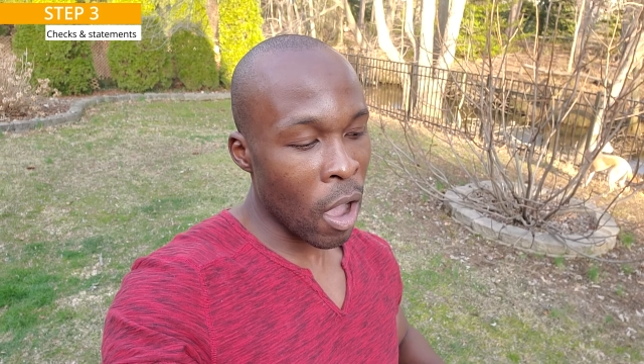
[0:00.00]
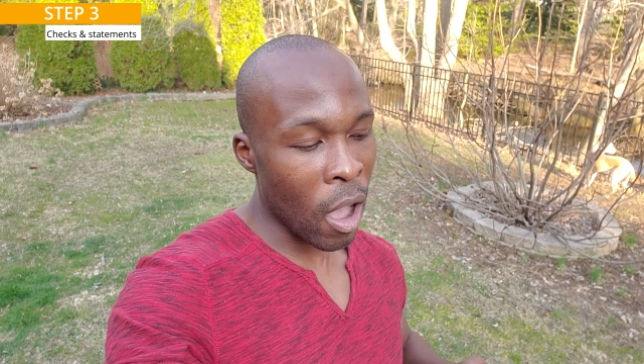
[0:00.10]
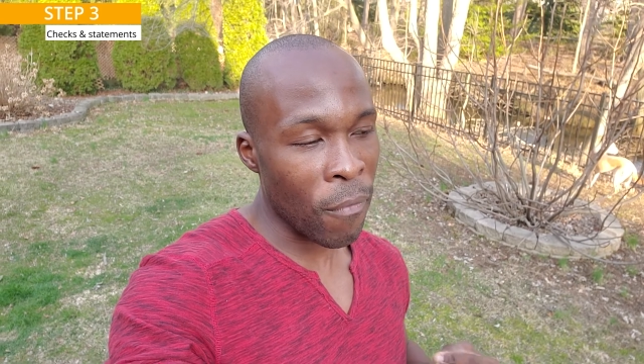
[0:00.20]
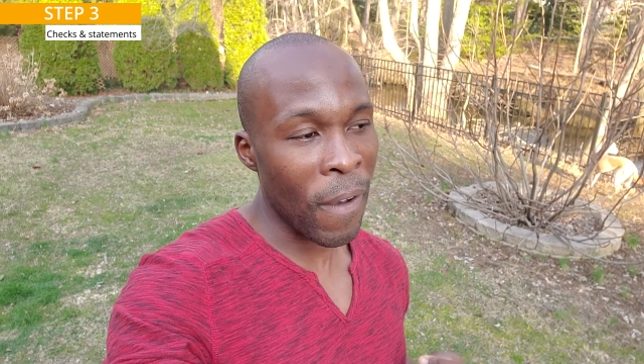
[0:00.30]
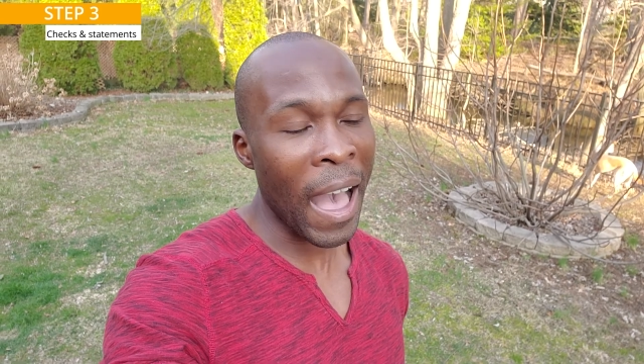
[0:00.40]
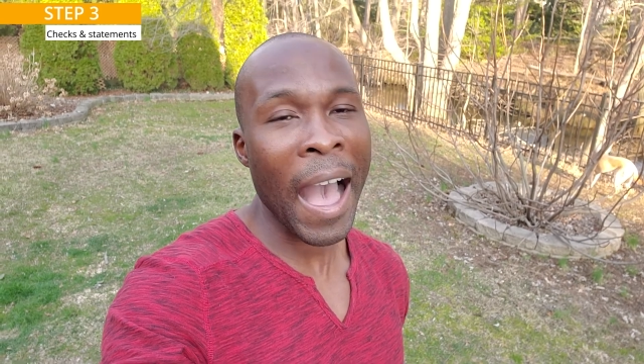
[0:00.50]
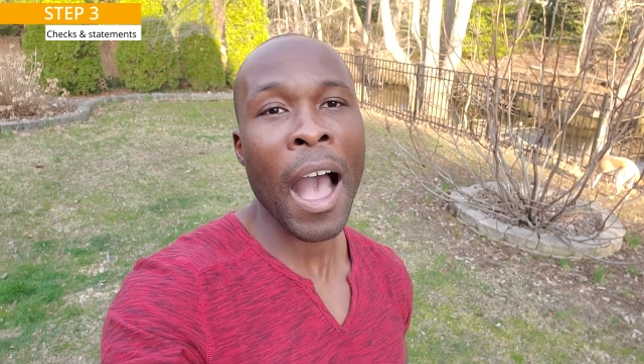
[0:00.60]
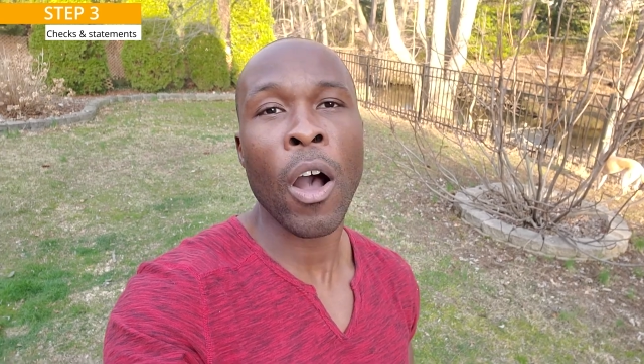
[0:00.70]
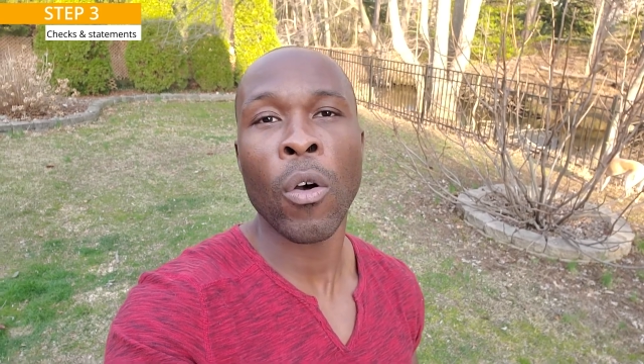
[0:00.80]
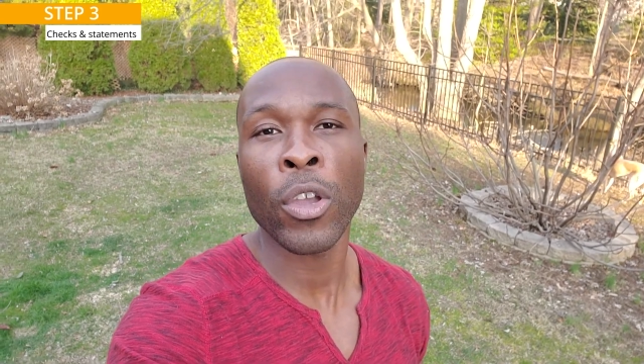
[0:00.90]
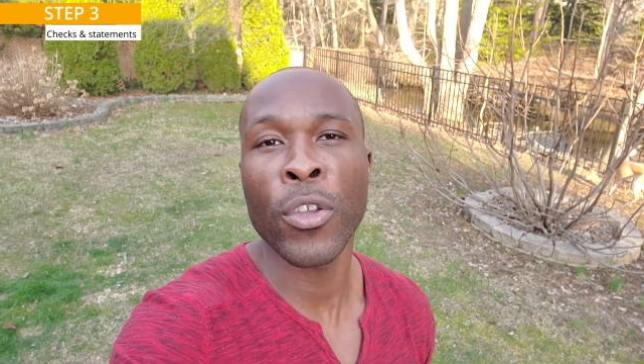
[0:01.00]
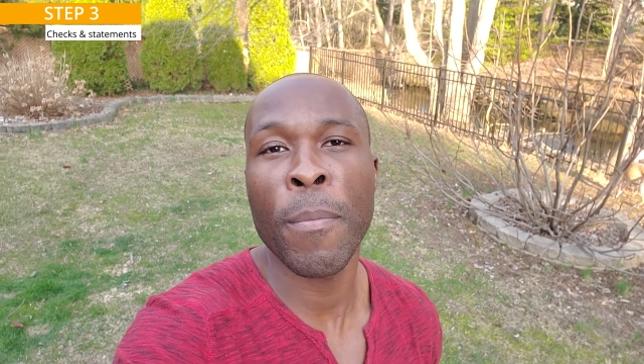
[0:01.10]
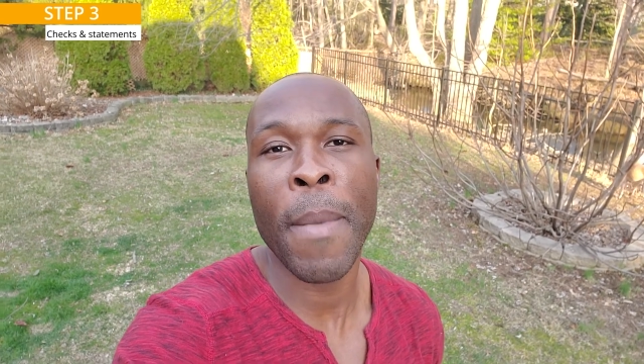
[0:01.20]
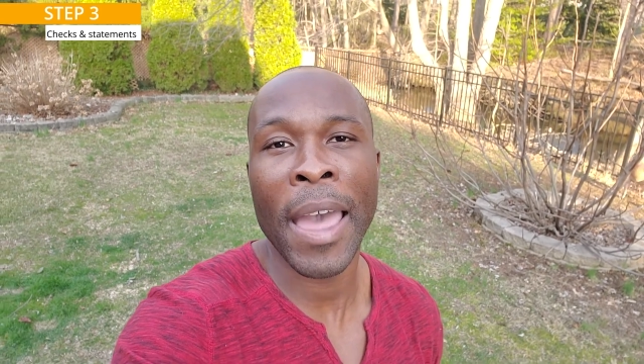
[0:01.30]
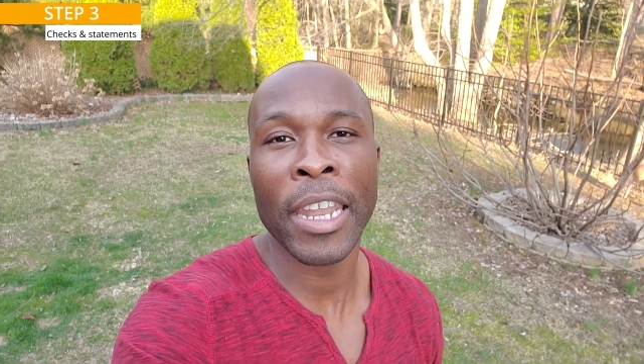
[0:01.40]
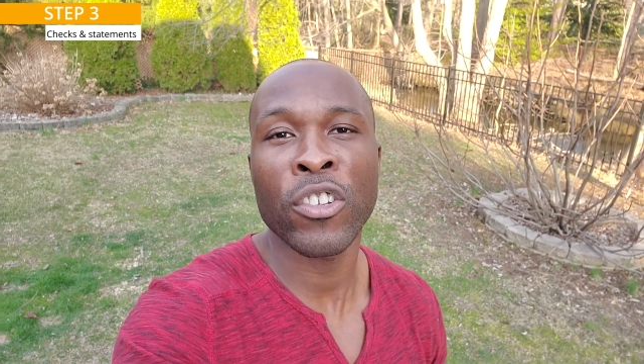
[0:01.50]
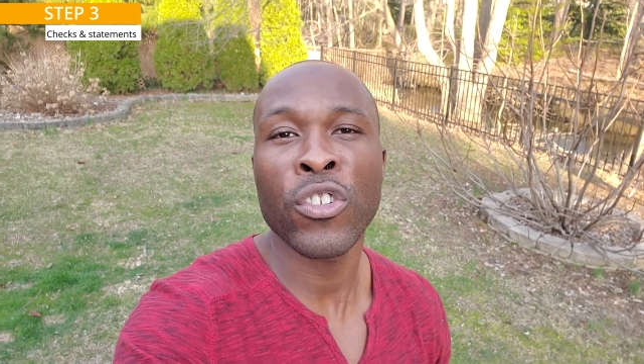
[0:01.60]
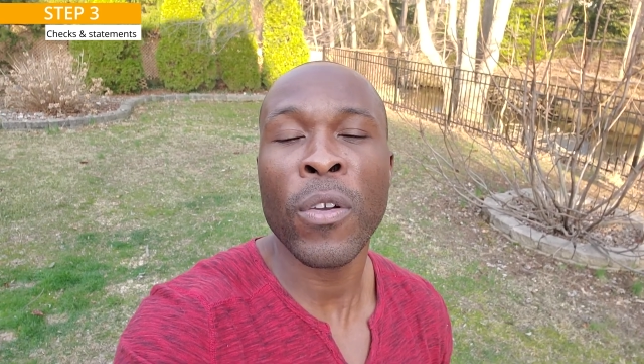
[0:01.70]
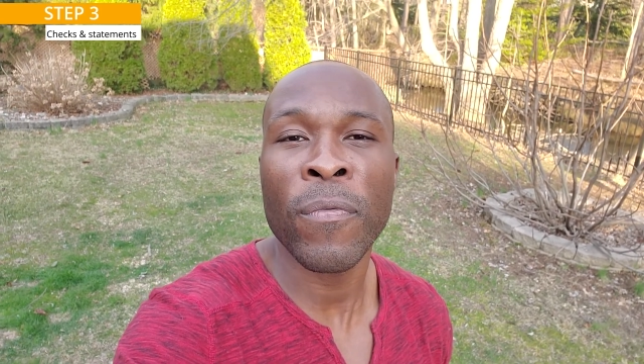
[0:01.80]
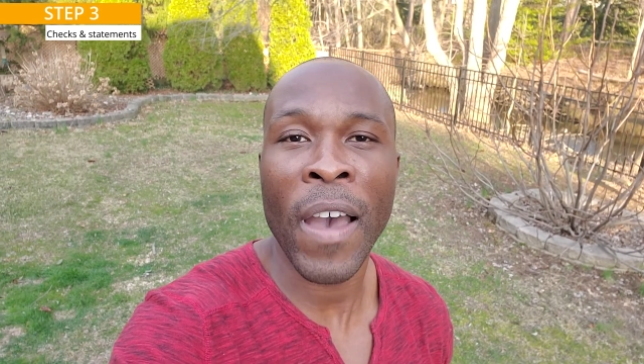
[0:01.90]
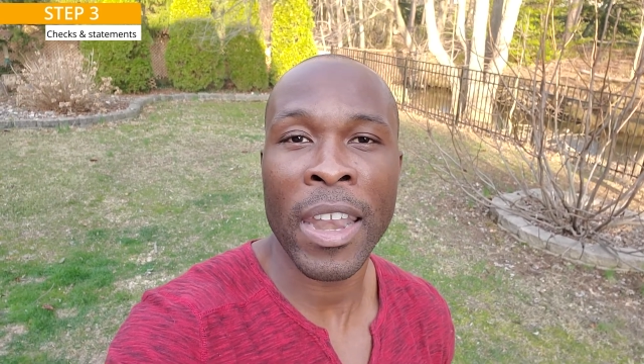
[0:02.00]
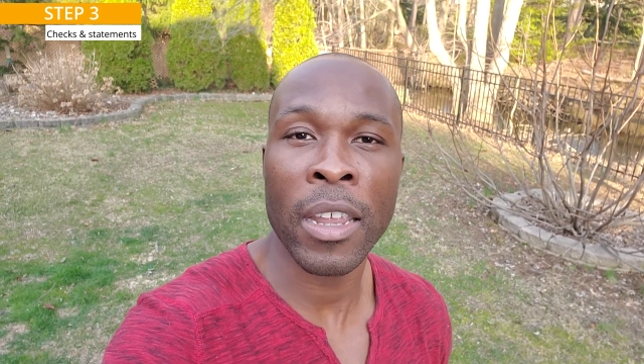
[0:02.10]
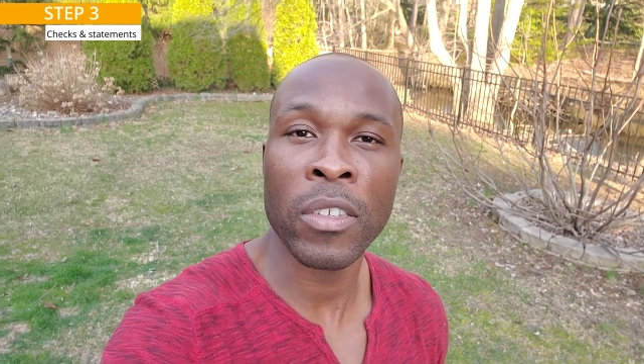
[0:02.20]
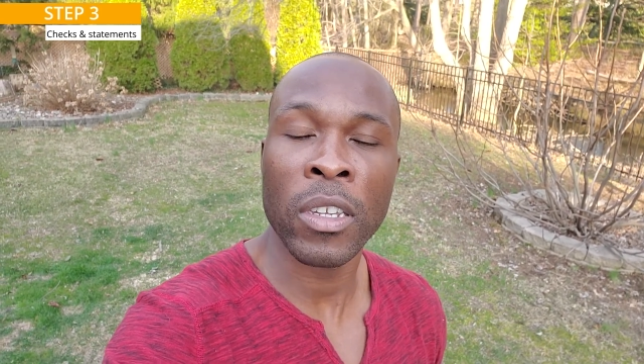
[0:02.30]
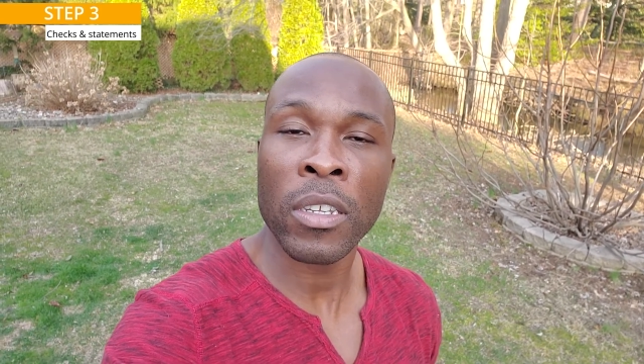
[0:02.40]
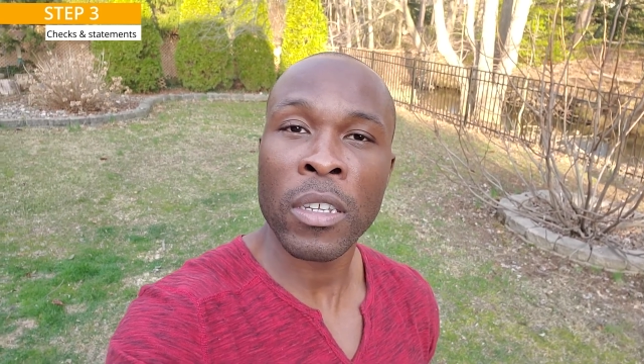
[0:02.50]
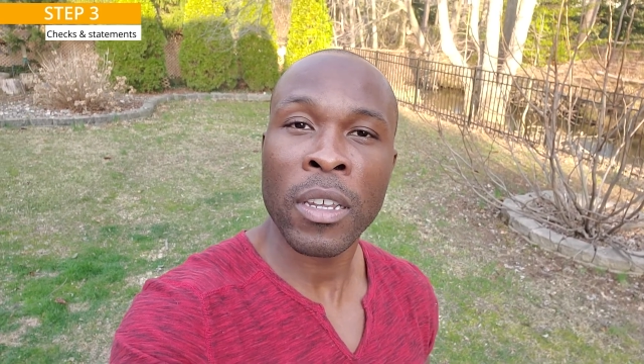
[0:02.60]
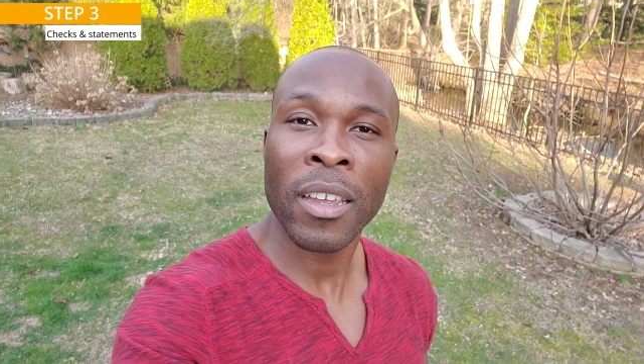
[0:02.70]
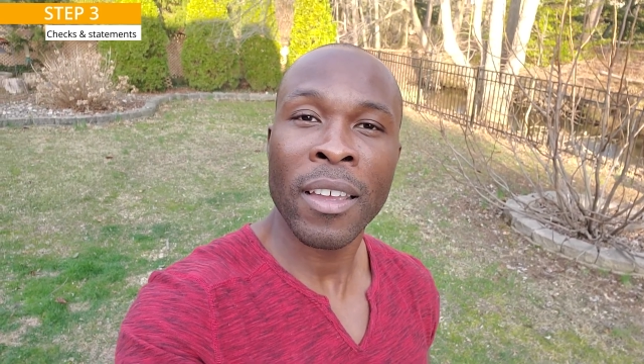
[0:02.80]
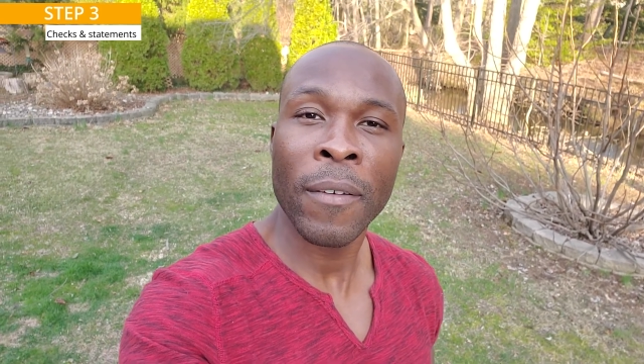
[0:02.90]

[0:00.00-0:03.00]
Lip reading: of how you manage your finances.